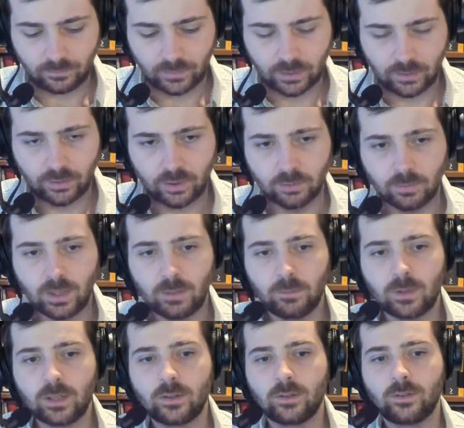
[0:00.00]
You'll want
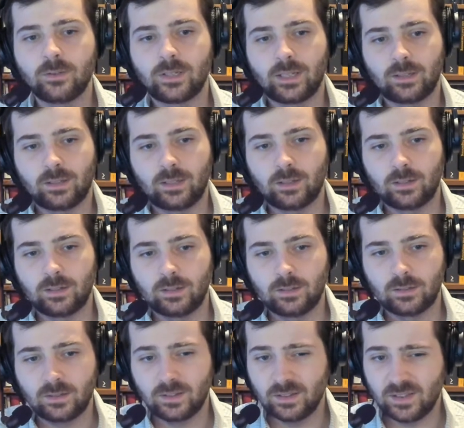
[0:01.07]
one of those, I think.
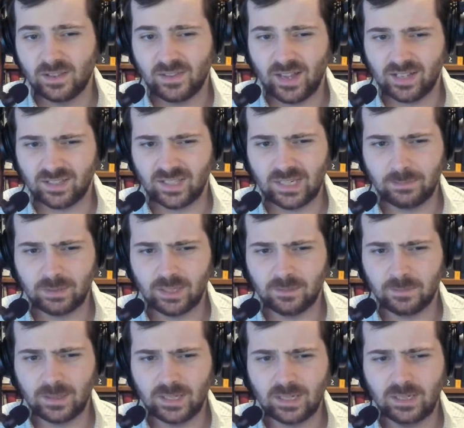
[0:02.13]
That seems to
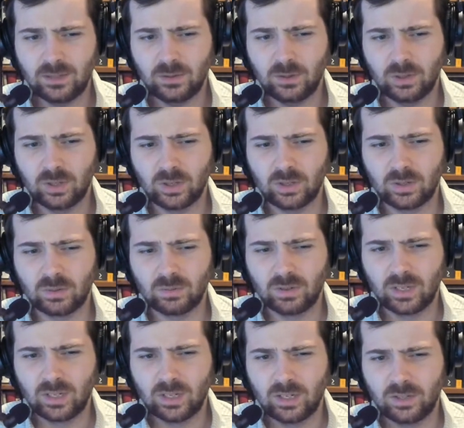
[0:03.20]
be the
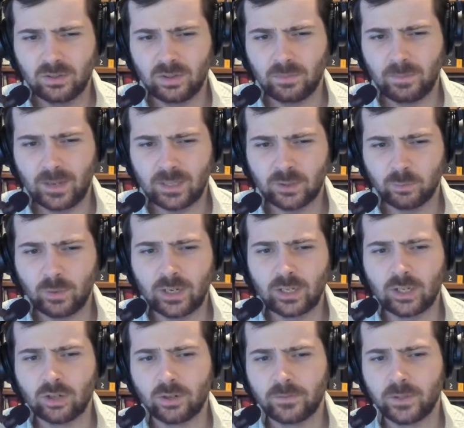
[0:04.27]
best way to
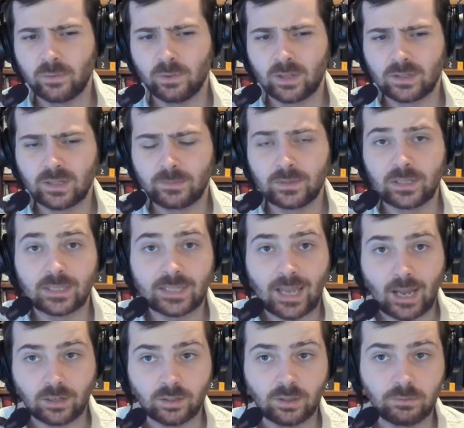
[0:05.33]
go if you want something that's
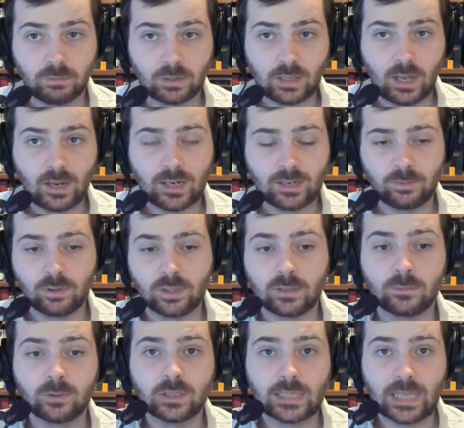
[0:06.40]
actually reliable and
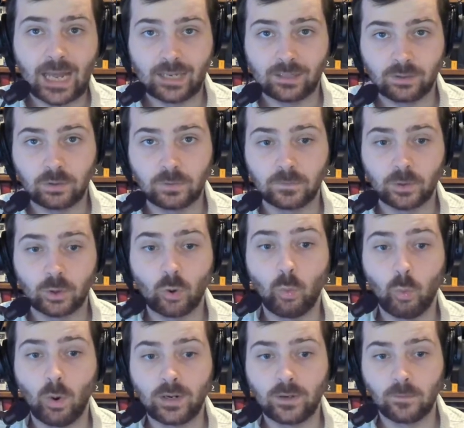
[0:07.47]
will last you for
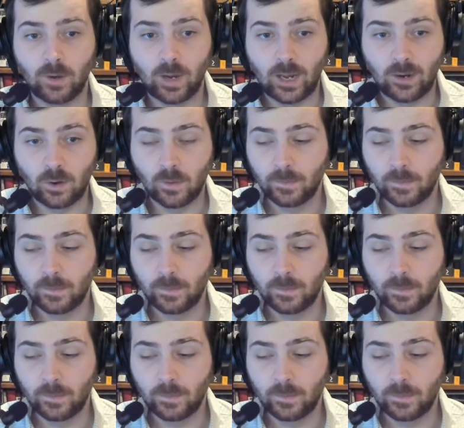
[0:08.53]
quite a while.